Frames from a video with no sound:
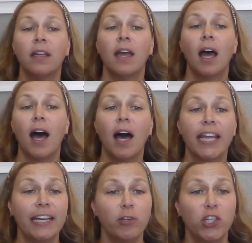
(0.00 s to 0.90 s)
Uh,
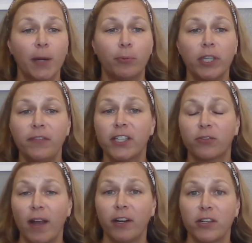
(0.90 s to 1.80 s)
can you check previous
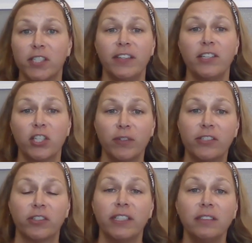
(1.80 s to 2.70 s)
records of injuries
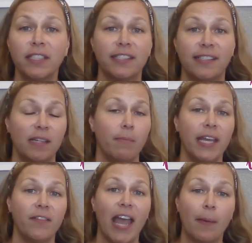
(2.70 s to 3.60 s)
or illnesses that may have
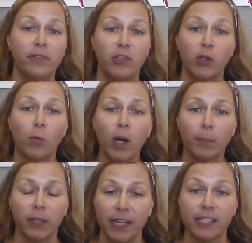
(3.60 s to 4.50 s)
happened in your
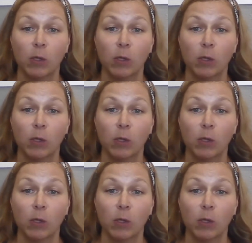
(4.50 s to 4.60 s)
workplace?